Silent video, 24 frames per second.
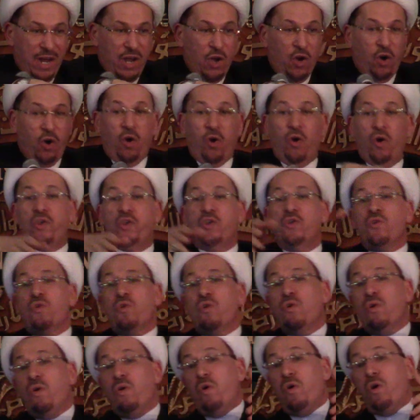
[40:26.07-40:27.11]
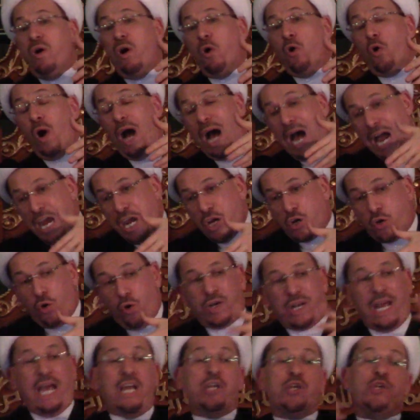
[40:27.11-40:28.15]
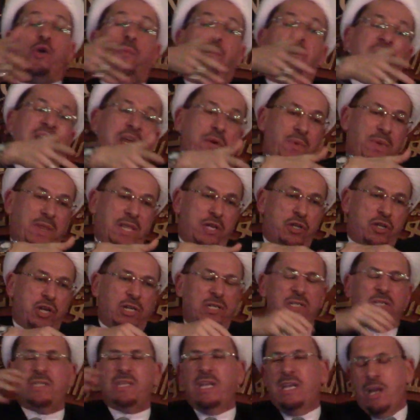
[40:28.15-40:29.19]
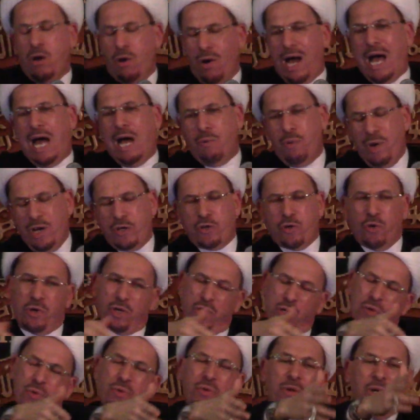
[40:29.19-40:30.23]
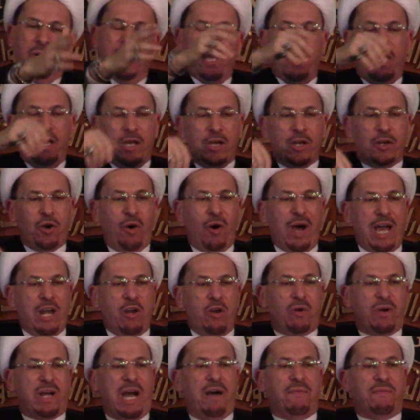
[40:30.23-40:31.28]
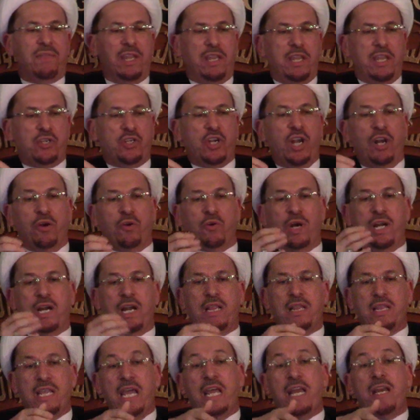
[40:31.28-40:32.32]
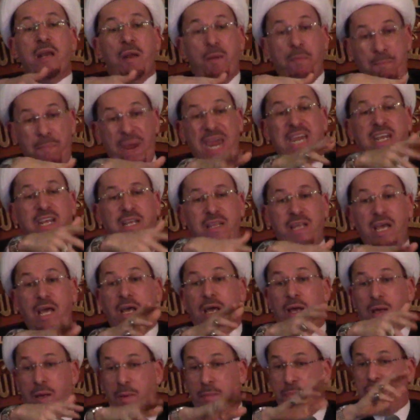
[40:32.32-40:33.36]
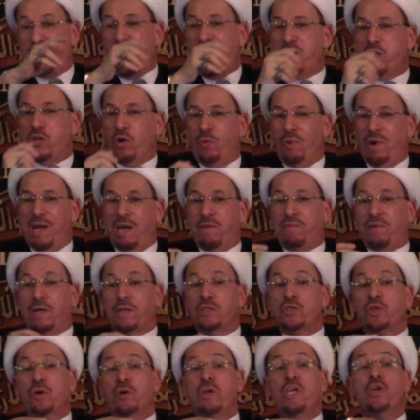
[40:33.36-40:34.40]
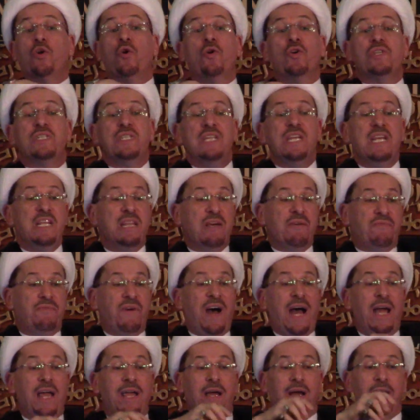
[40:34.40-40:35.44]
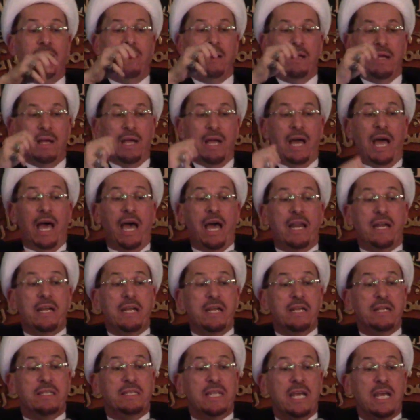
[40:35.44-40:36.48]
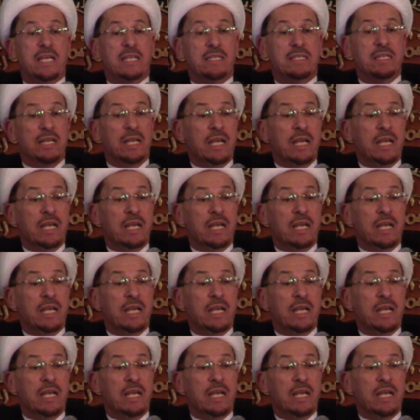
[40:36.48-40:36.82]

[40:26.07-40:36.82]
or I cook and you play with the children. She said, no, I will cook, you go and look after the children and then bake the bread or whatever. So he goes near the fire and he says,